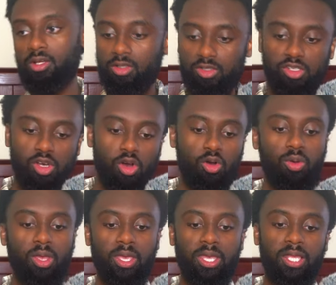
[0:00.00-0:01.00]
So
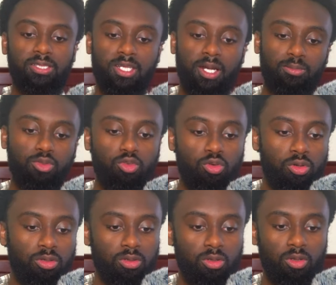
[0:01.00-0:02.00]
ended up
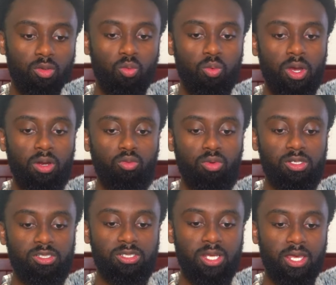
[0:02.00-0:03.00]
doing what Russ
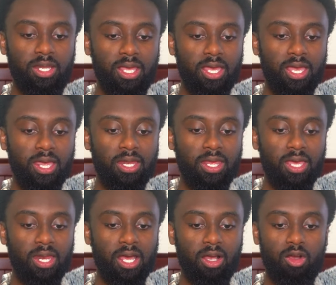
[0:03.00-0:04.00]
said, and
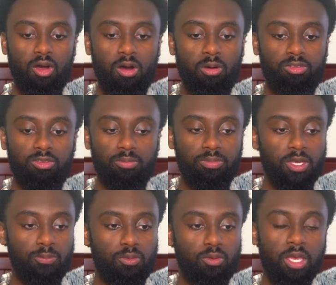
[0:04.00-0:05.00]
I called some
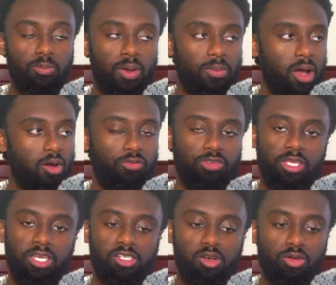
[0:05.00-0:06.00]
people. Probably, I don't think
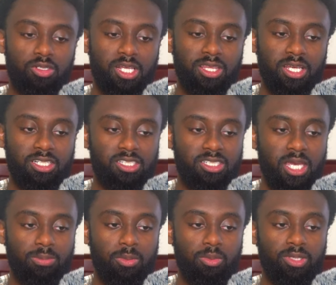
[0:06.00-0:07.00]
he told us. I think I just
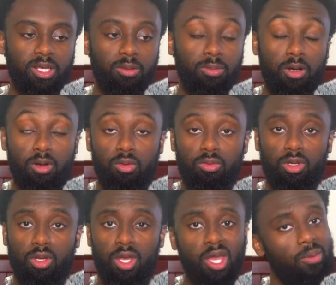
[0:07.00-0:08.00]
came up with that on my own.
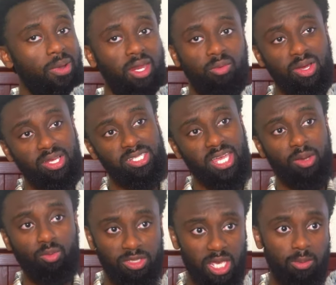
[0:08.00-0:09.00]
Anyways,
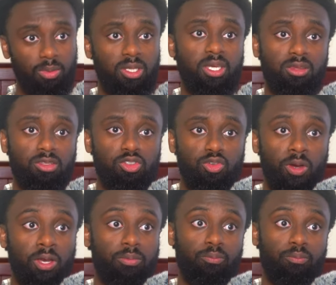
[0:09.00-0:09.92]
was able to get the truck.